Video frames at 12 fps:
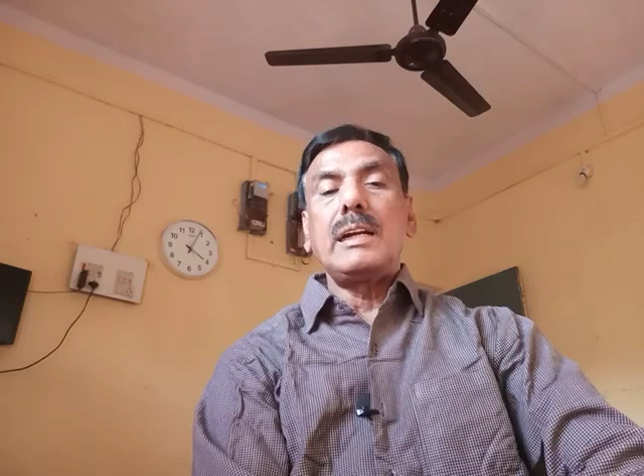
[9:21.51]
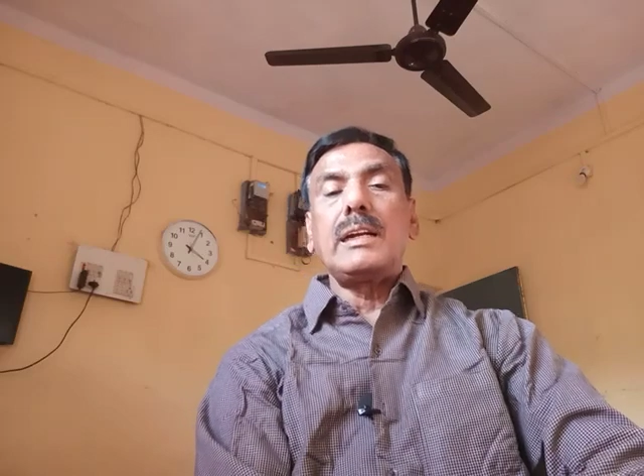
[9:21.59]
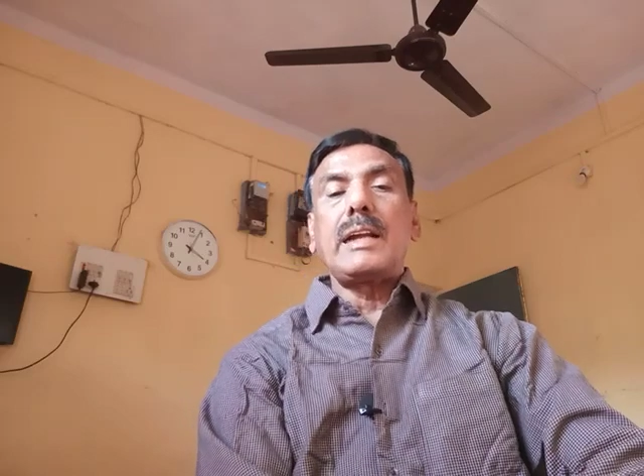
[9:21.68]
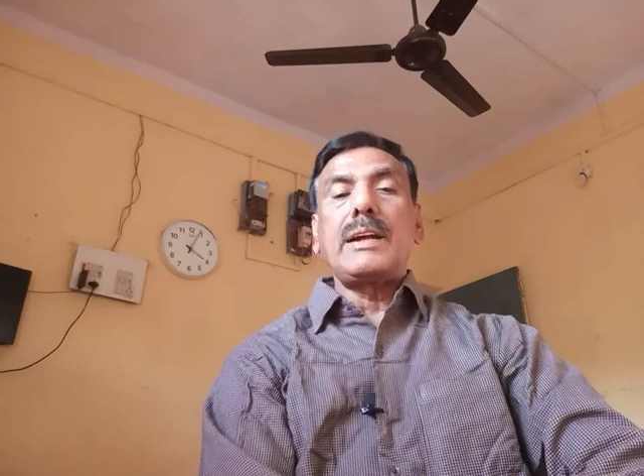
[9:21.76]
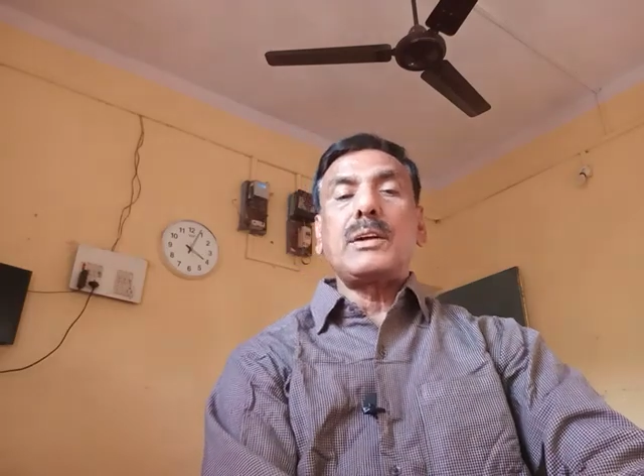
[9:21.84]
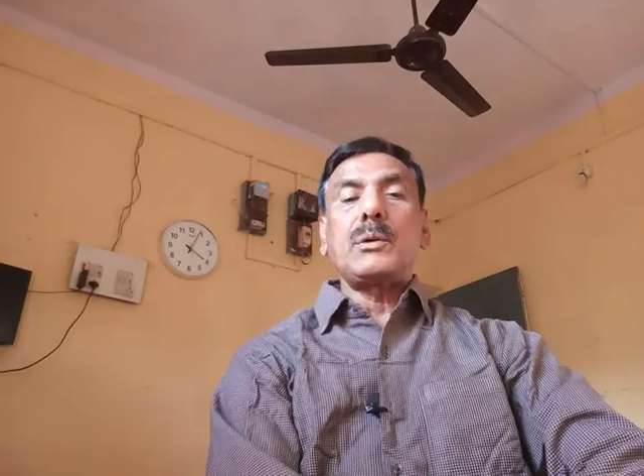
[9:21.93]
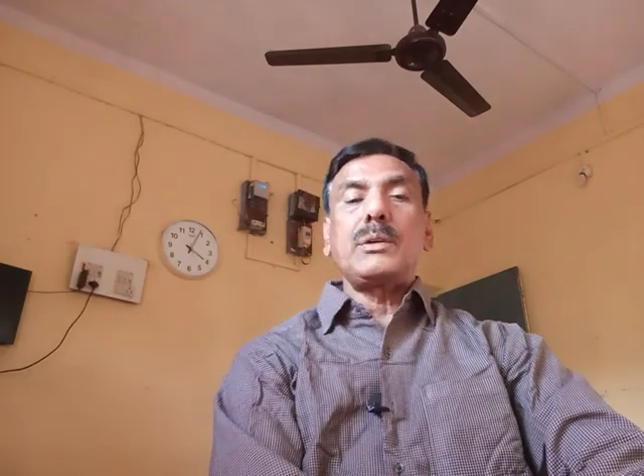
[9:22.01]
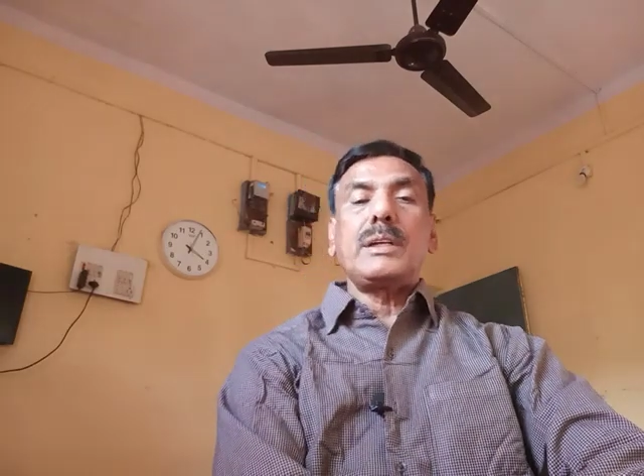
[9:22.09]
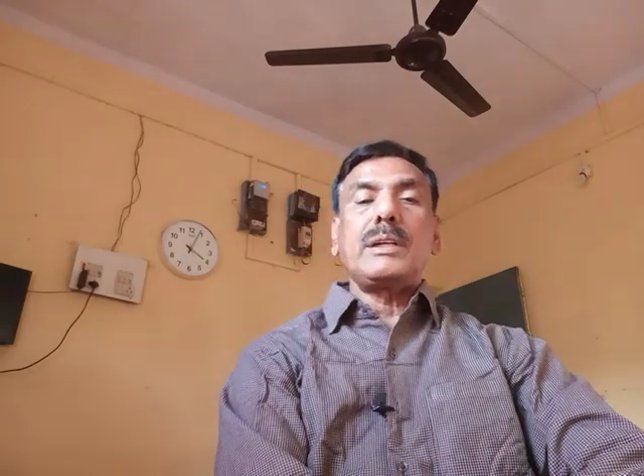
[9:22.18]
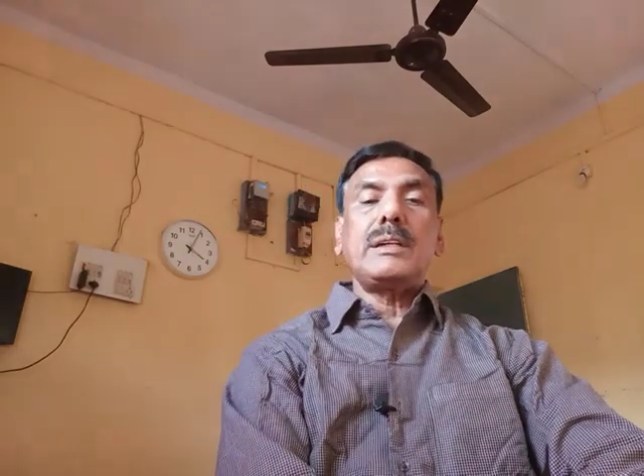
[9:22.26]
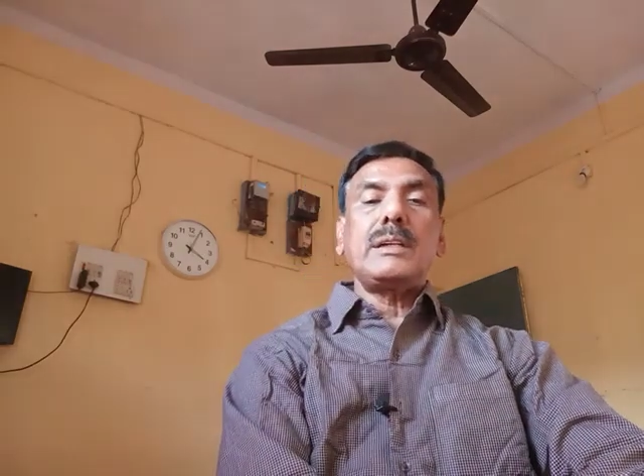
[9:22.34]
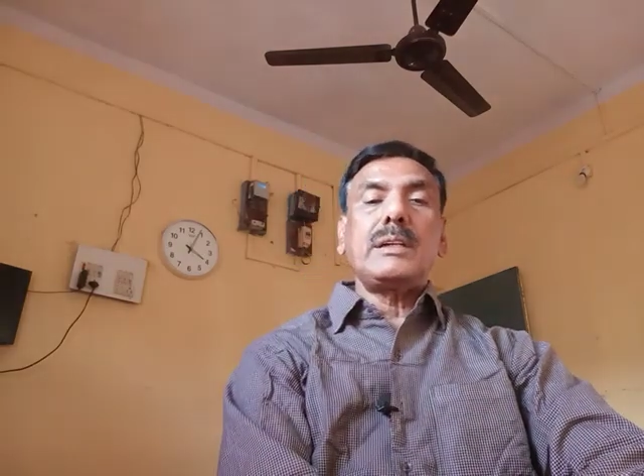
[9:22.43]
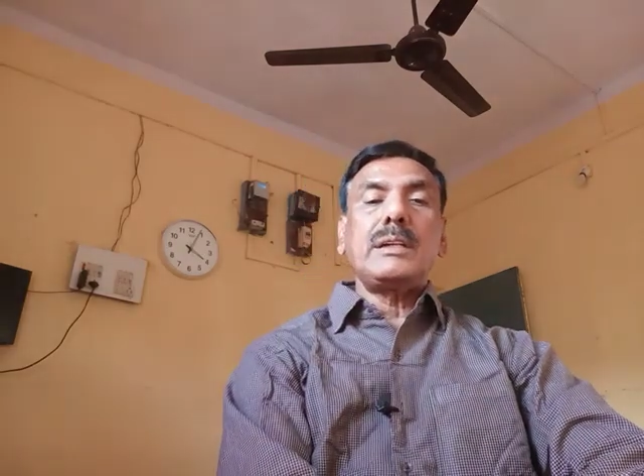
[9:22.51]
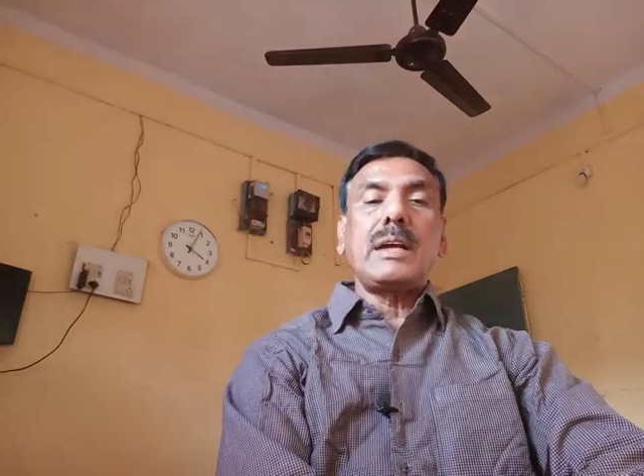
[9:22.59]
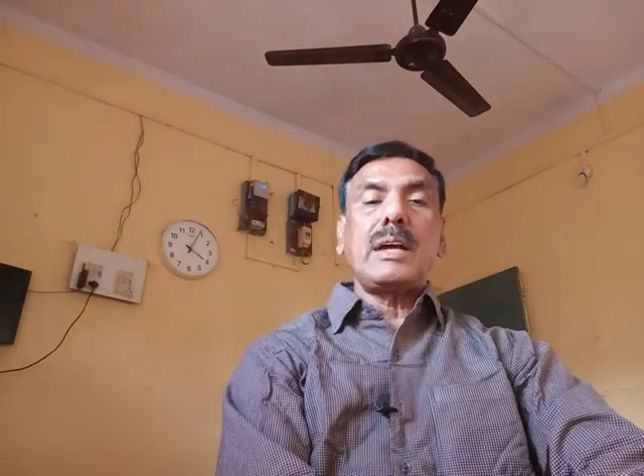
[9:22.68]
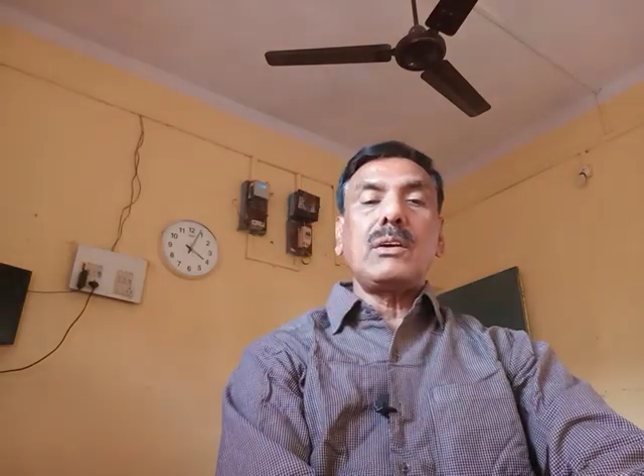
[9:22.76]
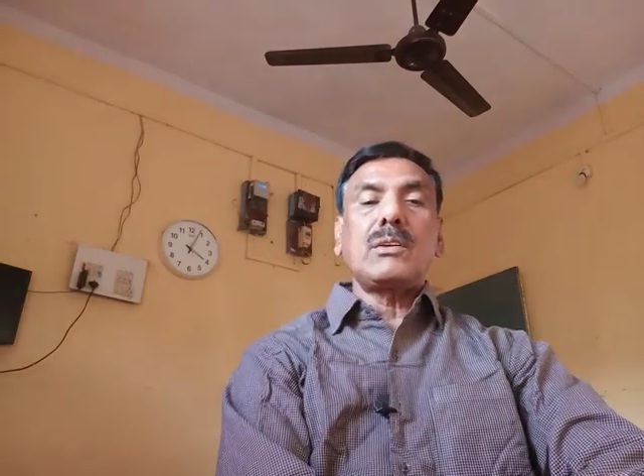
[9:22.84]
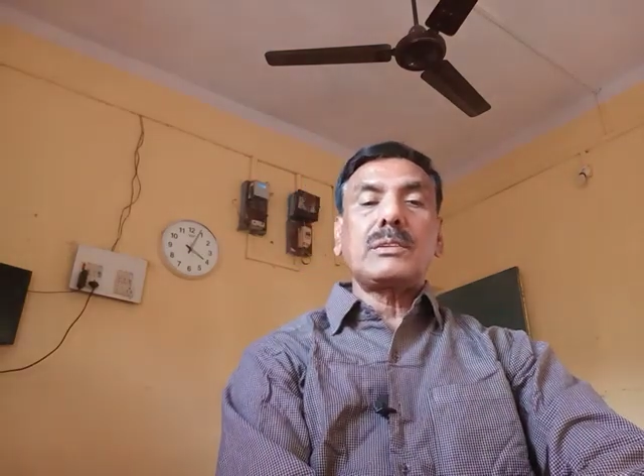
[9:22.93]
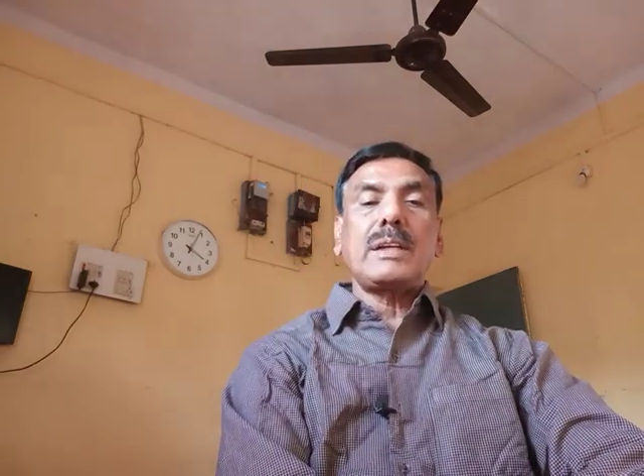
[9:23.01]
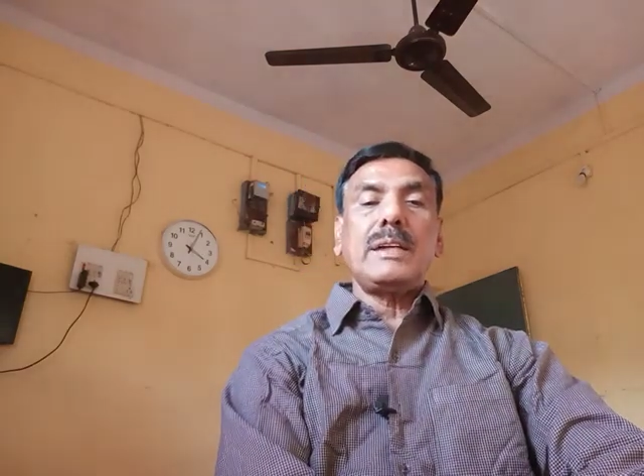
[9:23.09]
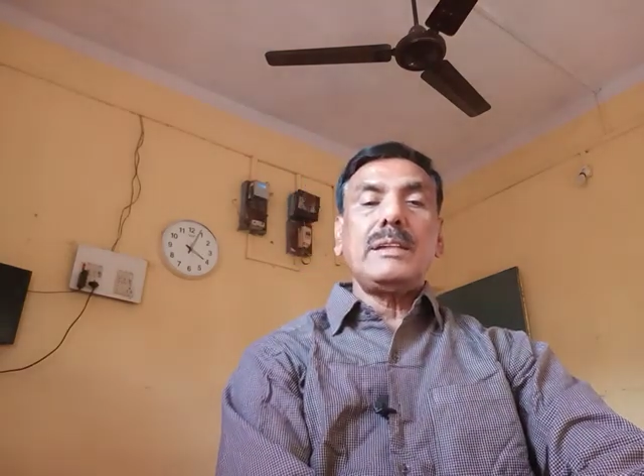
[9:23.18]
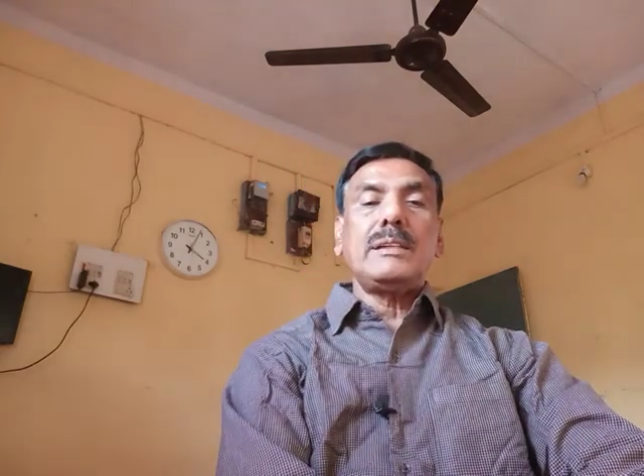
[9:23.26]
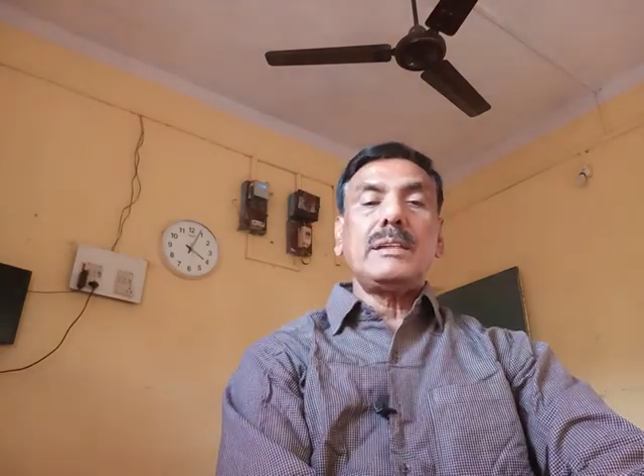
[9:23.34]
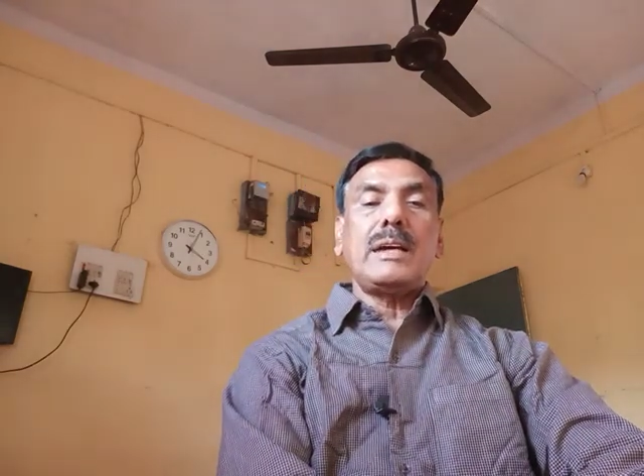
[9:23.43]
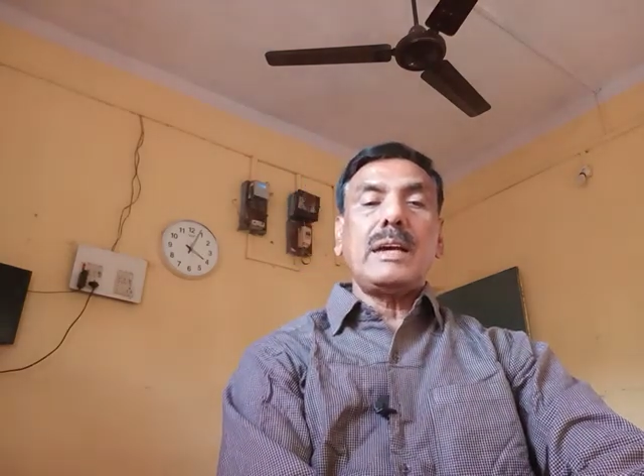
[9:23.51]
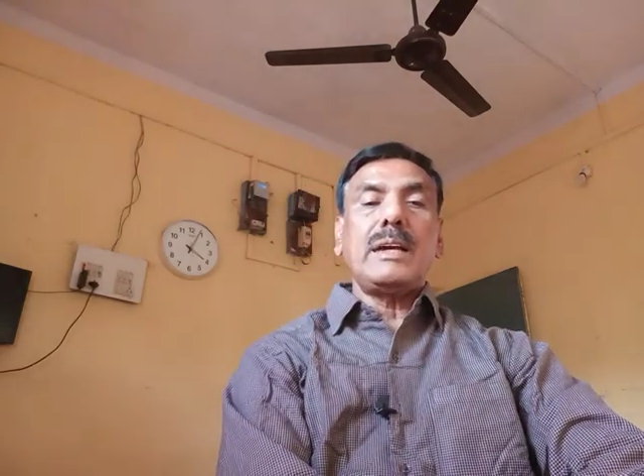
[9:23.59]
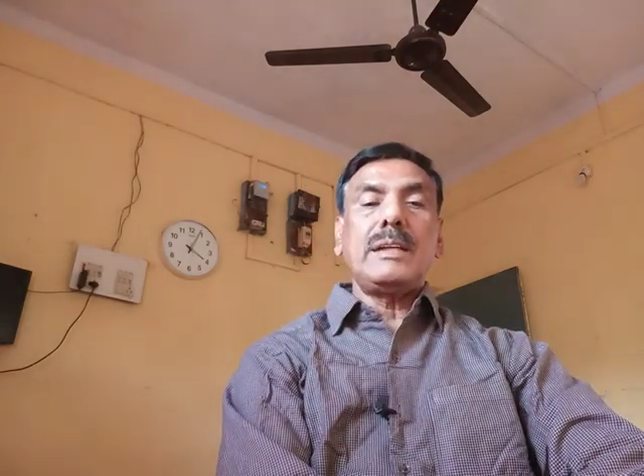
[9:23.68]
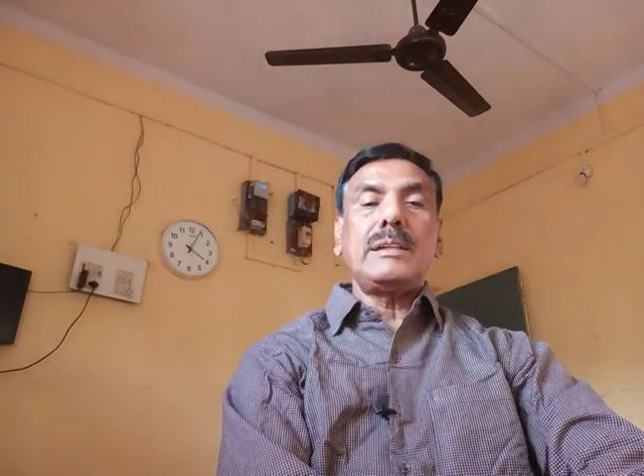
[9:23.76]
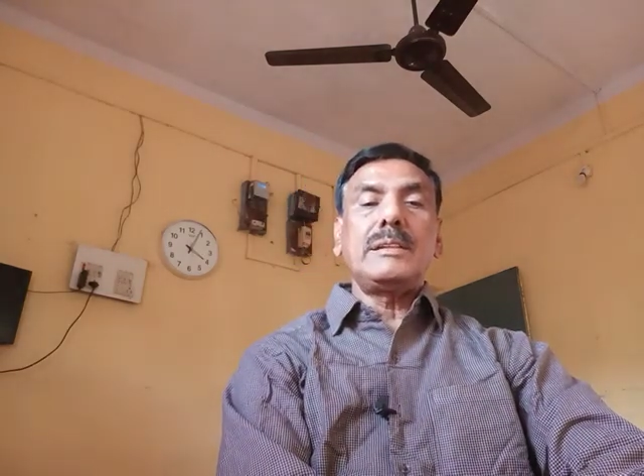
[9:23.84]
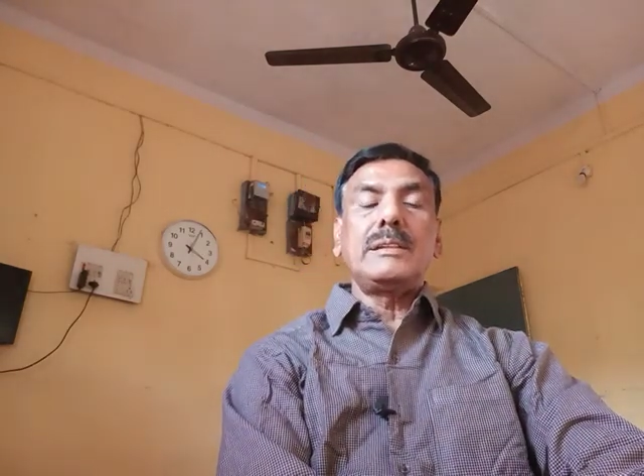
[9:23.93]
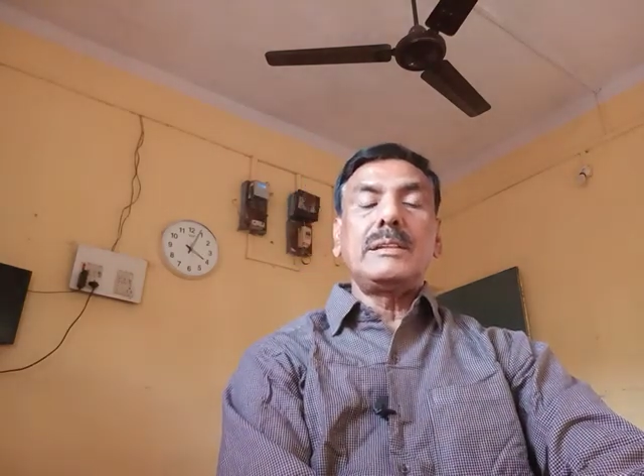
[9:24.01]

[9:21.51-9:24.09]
nitrogen dioxide and